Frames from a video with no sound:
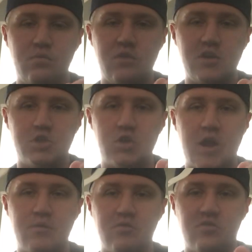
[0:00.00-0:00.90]
these
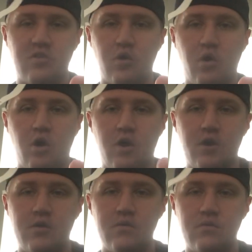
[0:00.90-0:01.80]
straps are so
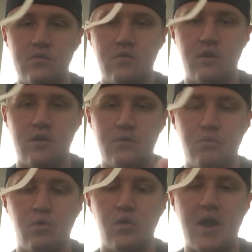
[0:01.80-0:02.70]
hard to
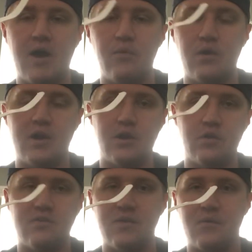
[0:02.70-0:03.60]
pull out when I
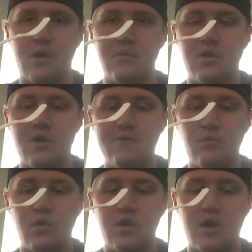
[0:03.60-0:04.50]
go to take my helmet off
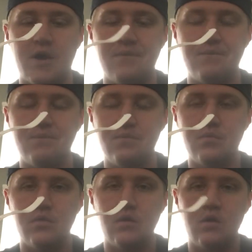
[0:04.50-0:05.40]
and whatnot,
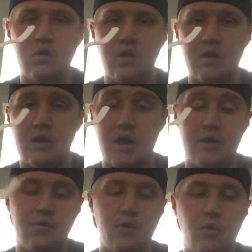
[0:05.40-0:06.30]
I
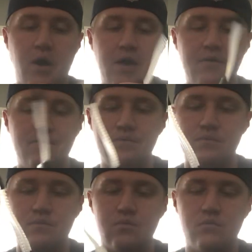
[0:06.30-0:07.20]
don't know why,
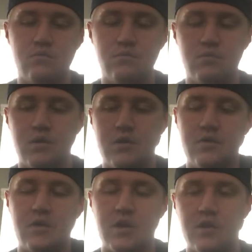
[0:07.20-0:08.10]
but
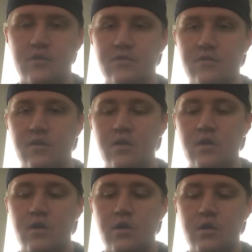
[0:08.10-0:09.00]
it is.
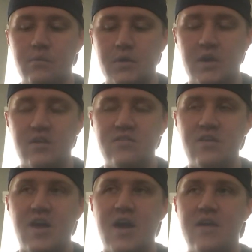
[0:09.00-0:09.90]
Because
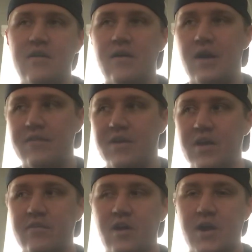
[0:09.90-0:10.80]
of that, I've
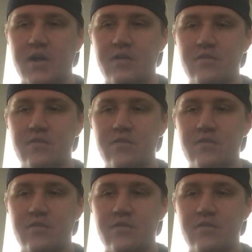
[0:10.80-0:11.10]
got to